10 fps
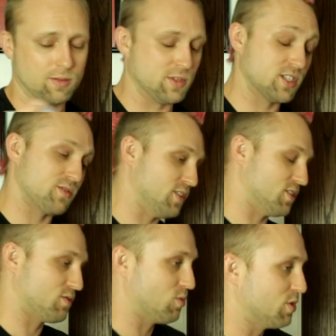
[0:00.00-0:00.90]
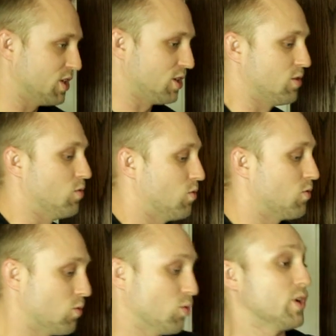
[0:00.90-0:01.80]
Um, this feels really,
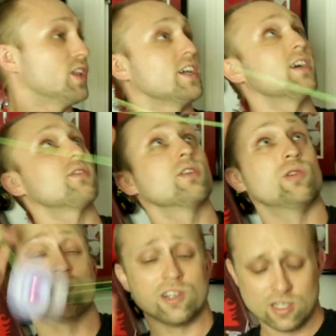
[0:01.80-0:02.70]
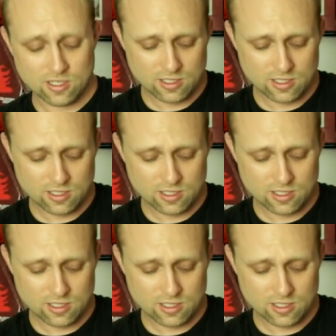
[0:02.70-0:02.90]
really effing weird.